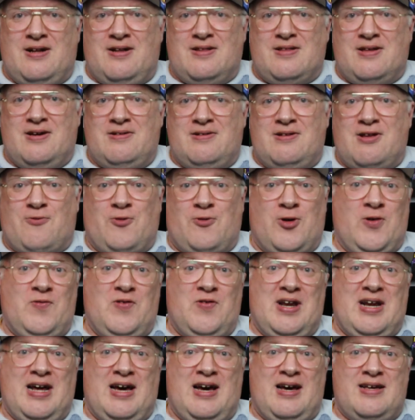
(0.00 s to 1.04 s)
although the
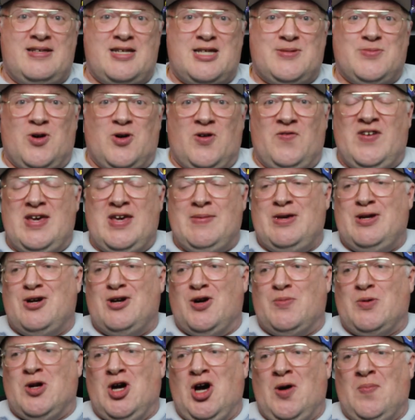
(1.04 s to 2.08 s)
trophy it has is more FIBA
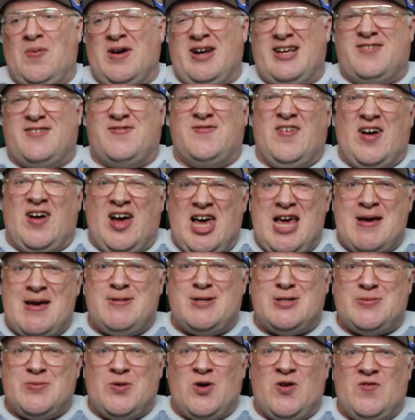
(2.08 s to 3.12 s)
Europe Cup, and its vibes
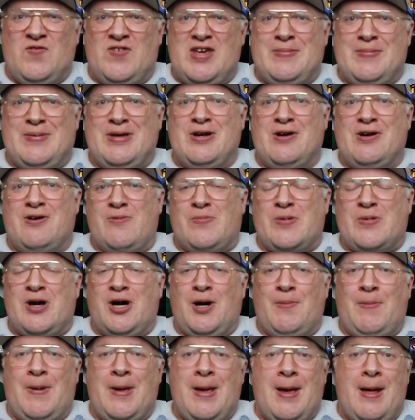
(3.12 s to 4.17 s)
is more FIBA Europe
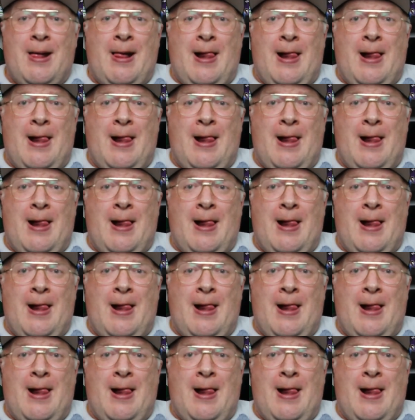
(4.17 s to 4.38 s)
Cup.